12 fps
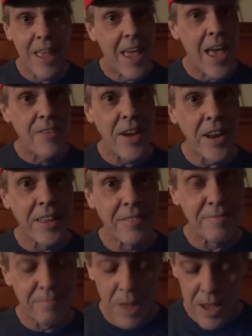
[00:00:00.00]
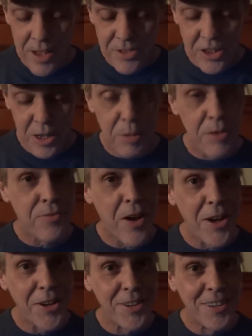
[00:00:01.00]
Have at it. It's going to be
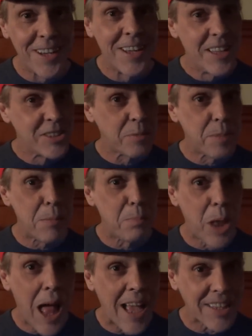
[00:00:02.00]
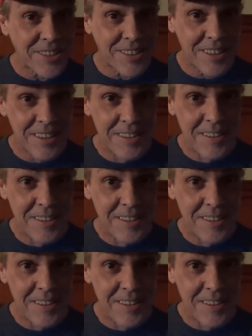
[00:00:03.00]
fun. It's going to be a blast.